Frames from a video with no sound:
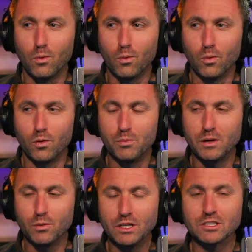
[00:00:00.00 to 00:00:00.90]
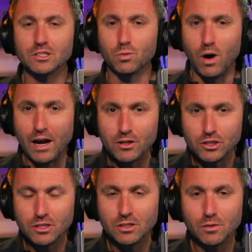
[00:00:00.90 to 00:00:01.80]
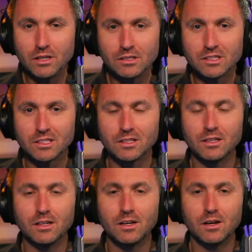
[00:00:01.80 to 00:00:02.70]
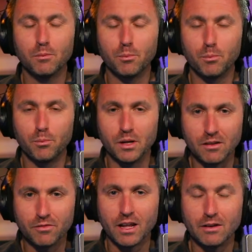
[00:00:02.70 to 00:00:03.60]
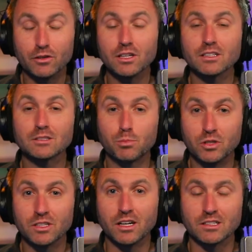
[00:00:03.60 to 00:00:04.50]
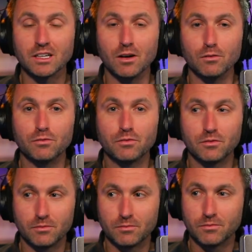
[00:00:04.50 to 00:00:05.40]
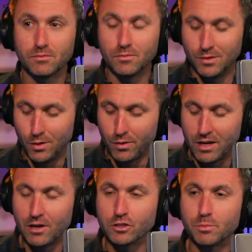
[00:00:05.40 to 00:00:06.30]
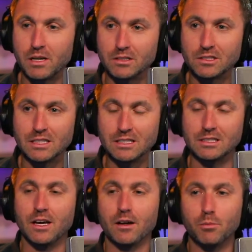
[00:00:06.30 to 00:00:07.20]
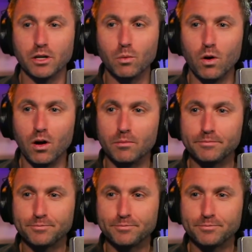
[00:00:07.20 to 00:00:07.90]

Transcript: or be reasons why you should do this. But if that ever does present itself, know that airspace is not a brick wall.